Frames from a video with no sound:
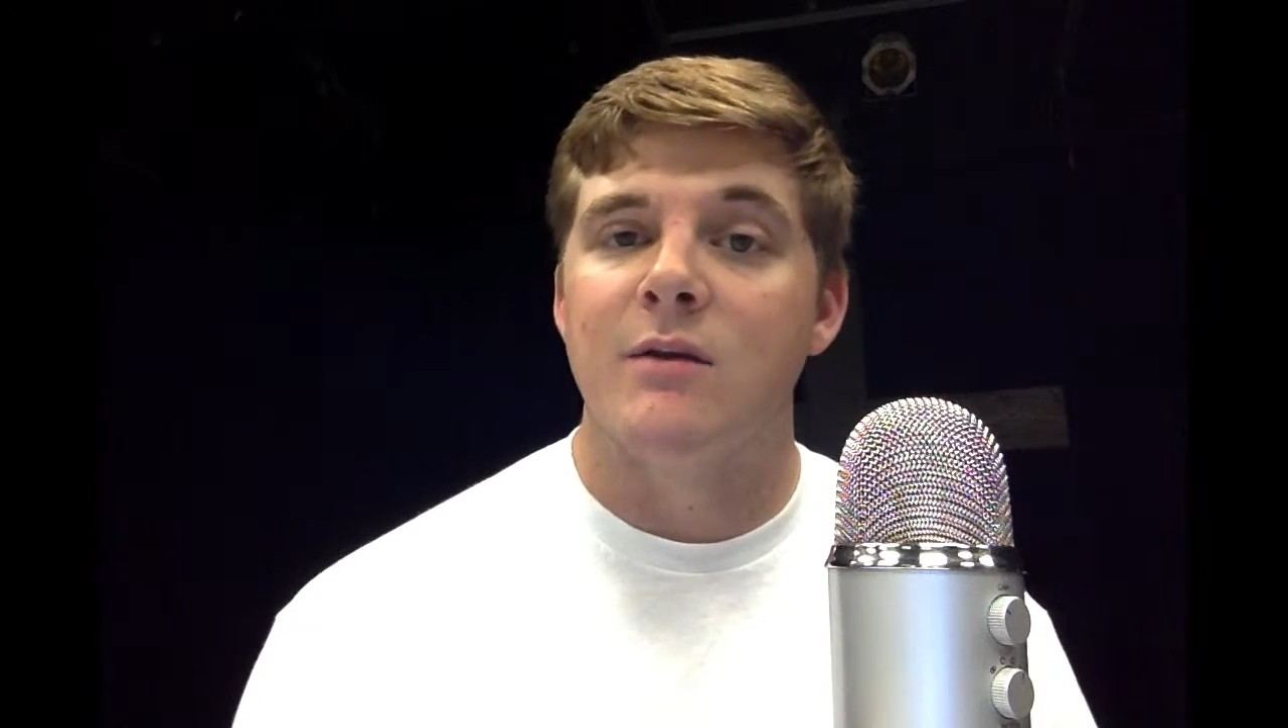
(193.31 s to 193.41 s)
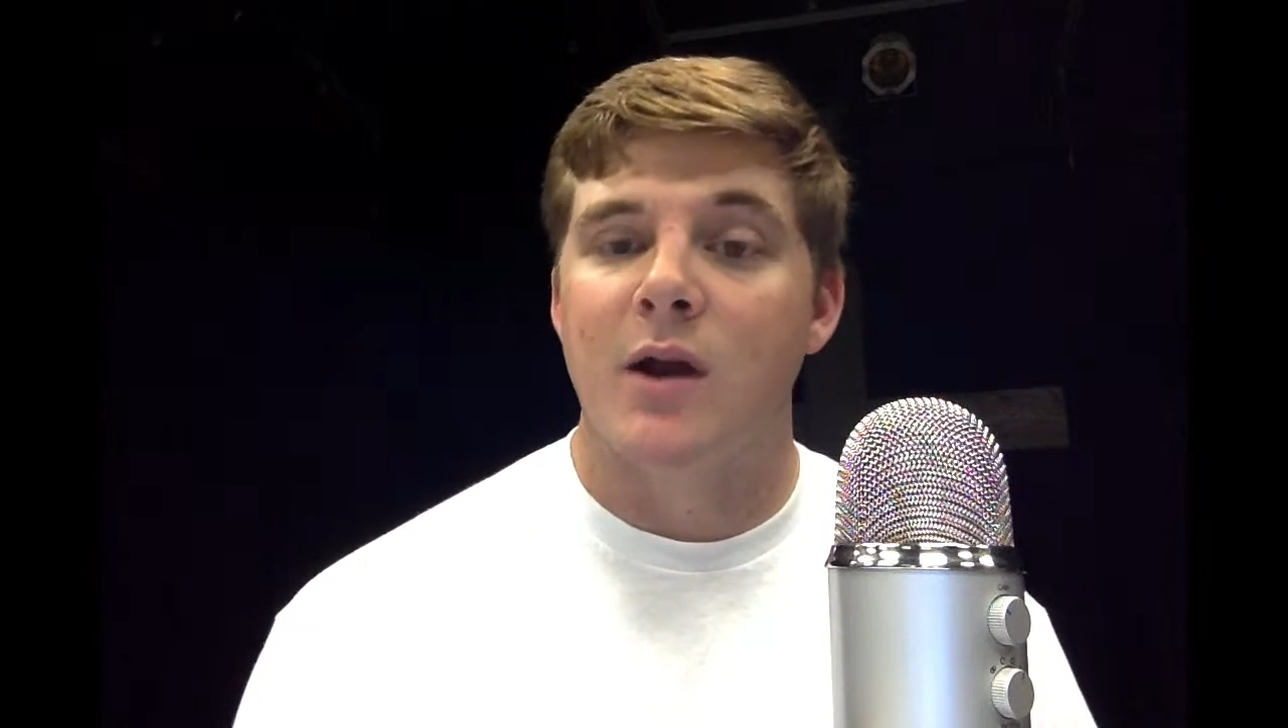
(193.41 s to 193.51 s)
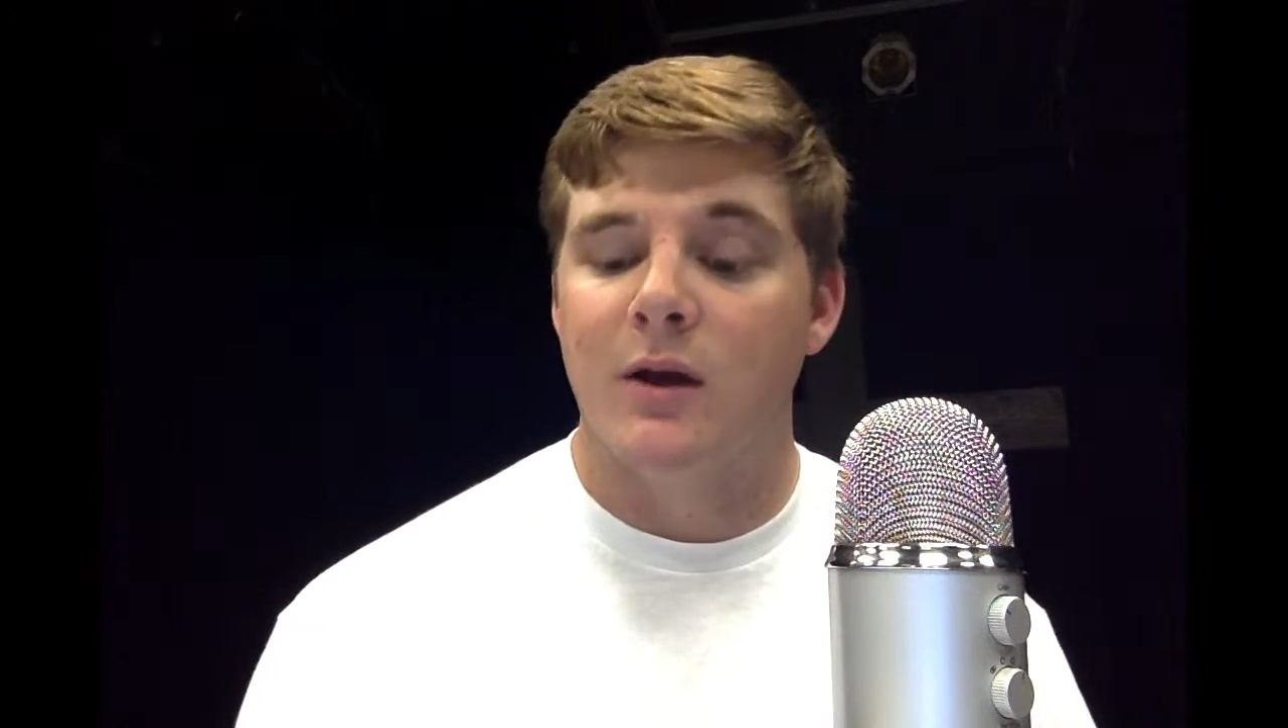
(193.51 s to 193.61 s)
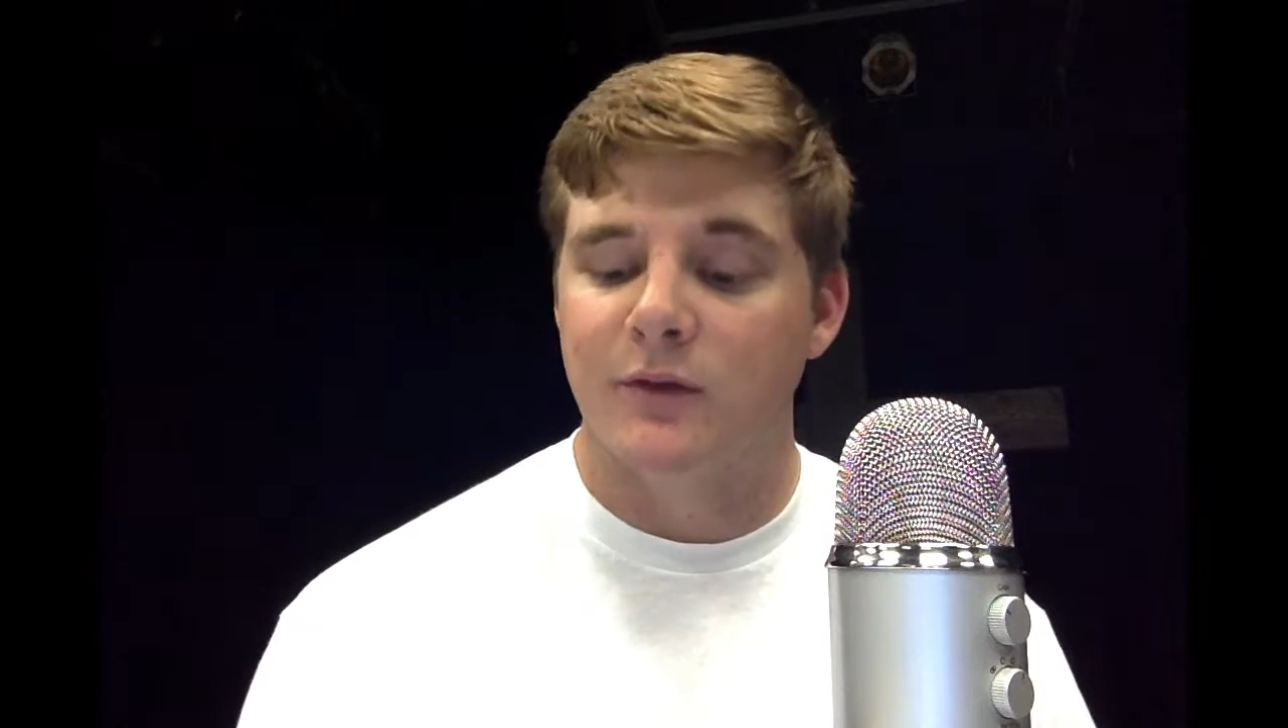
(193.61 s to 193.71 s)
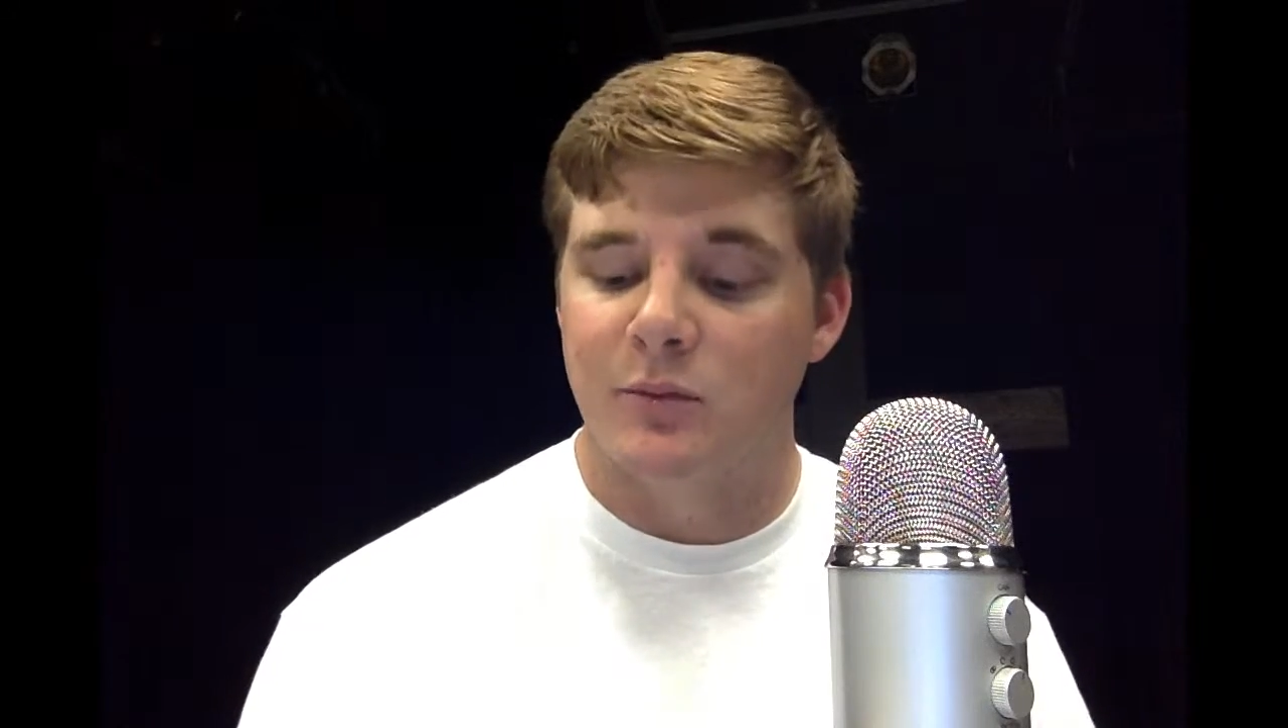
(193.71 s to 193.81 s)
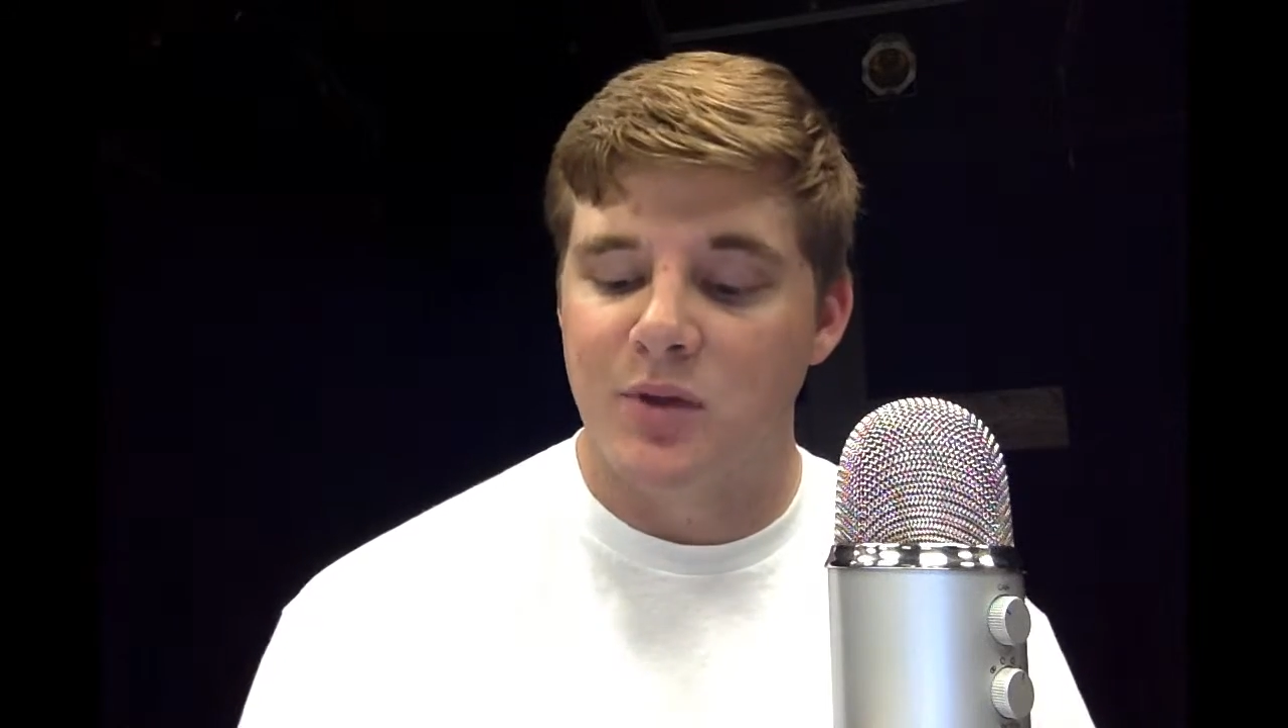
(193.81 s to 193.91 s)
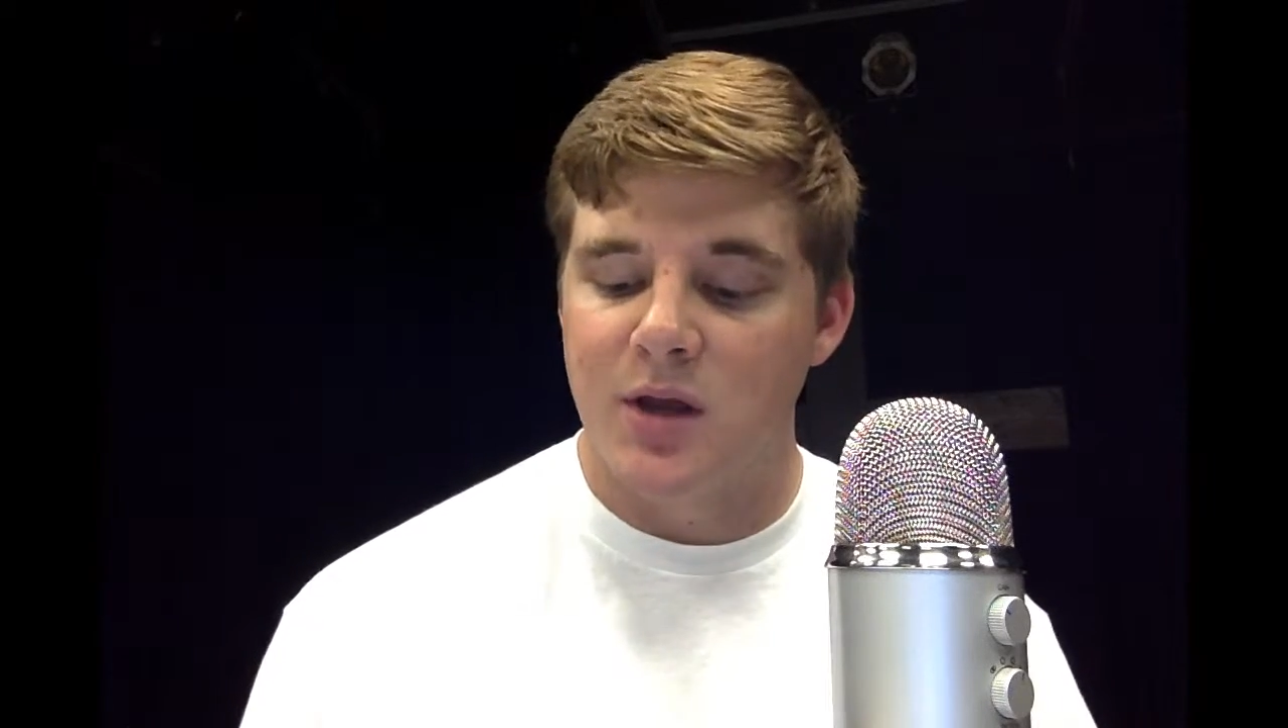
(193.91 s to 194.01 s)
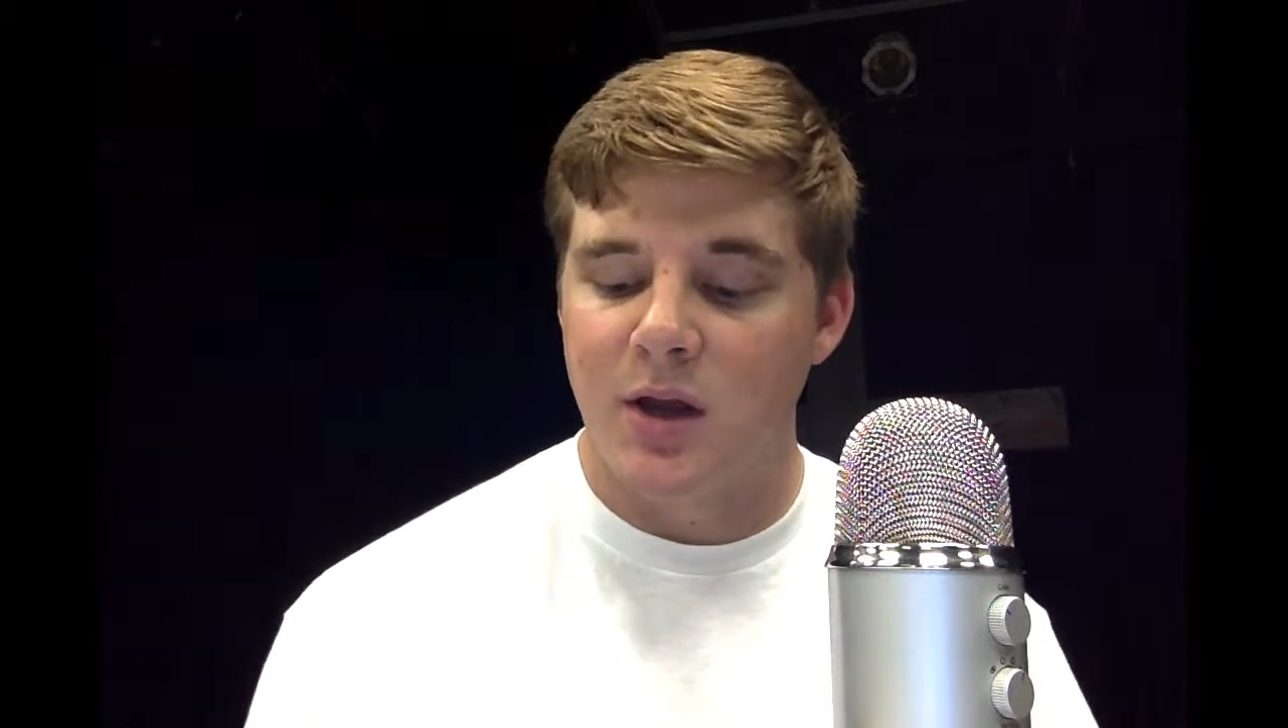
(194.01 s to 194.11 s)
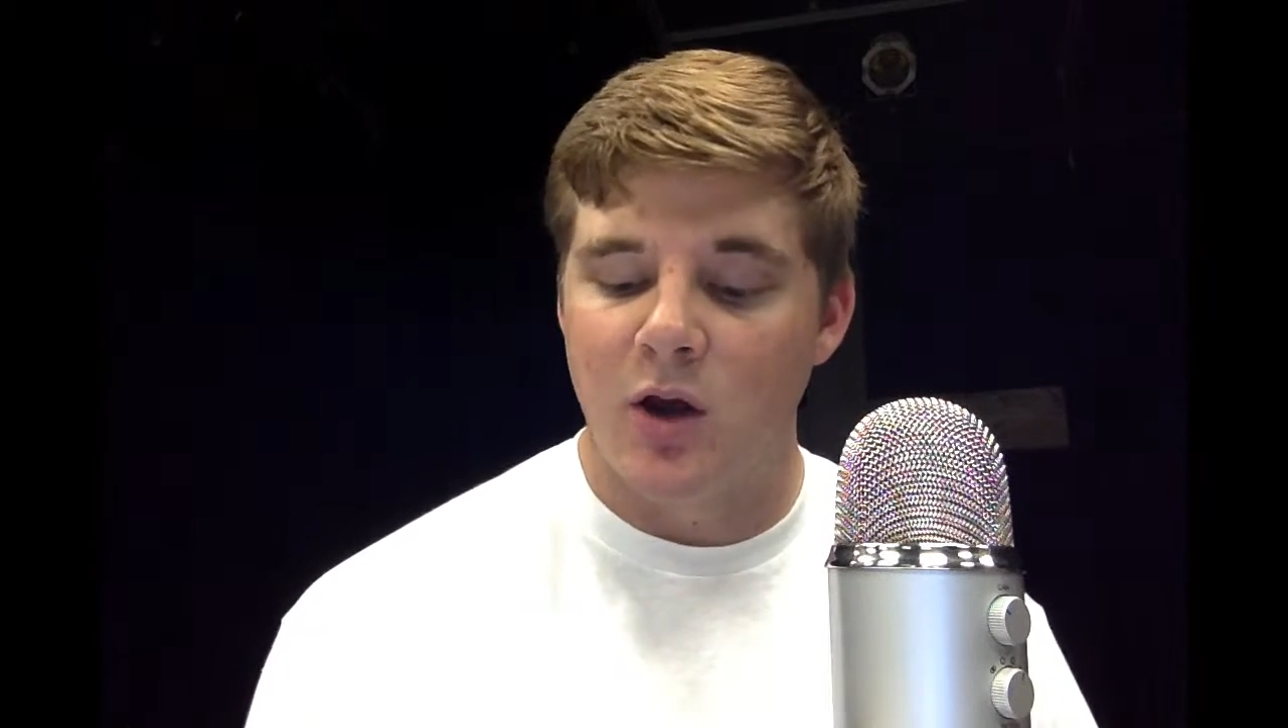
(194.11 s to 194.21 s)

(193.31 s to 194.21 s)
around to being